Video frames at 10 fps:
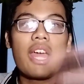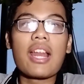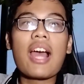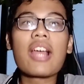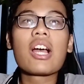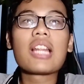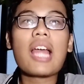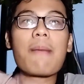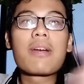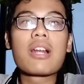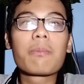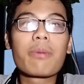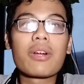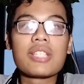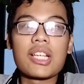And I got embedded
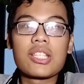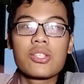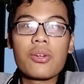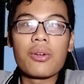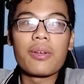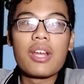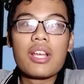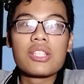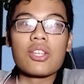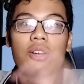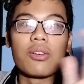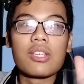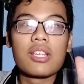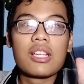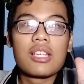project soon, so
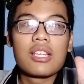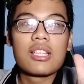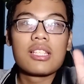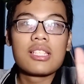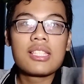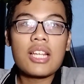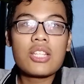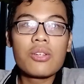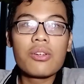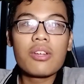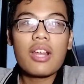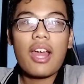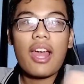stay tuned.